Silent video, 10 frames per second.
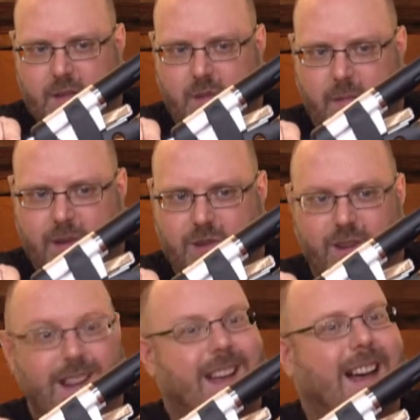just want to make
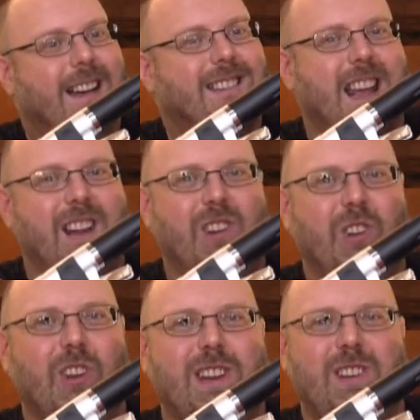sure. Ah, it's kind of
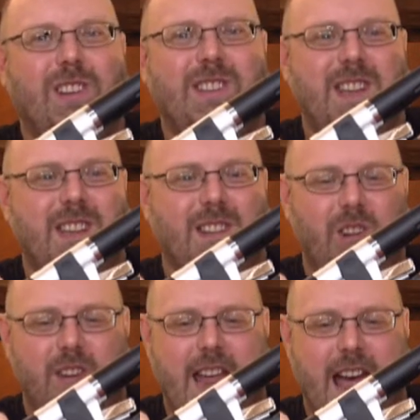cool looking. You can see the
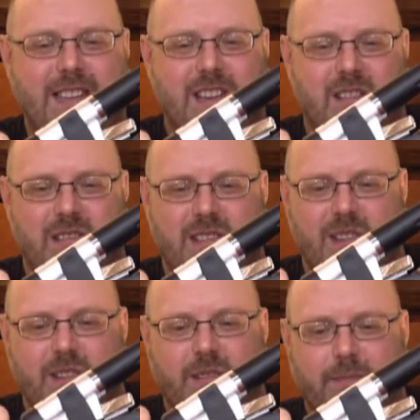little gas going
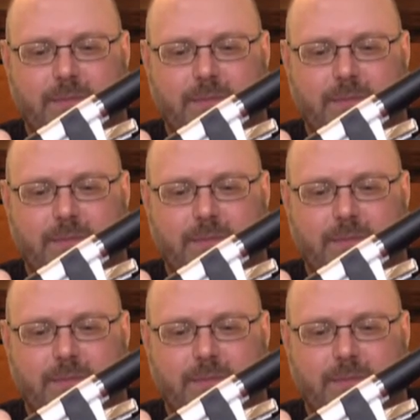through.